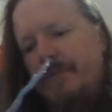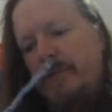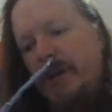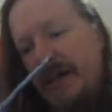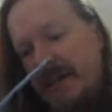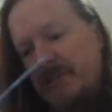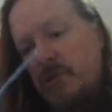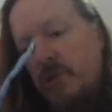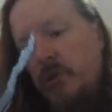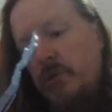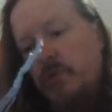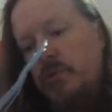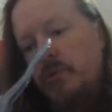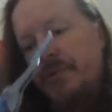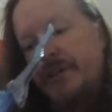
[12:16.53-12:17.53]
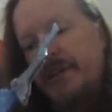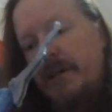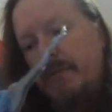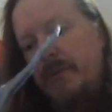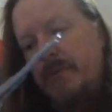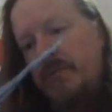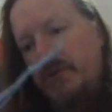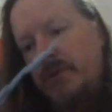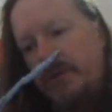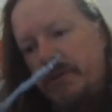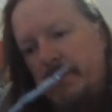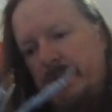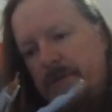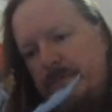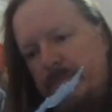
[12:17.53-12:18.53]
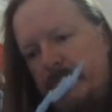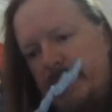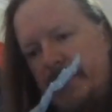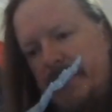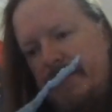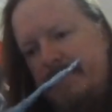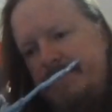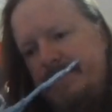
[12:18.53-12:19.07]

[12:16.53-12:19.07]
like, it's cool, don't get me wrong, but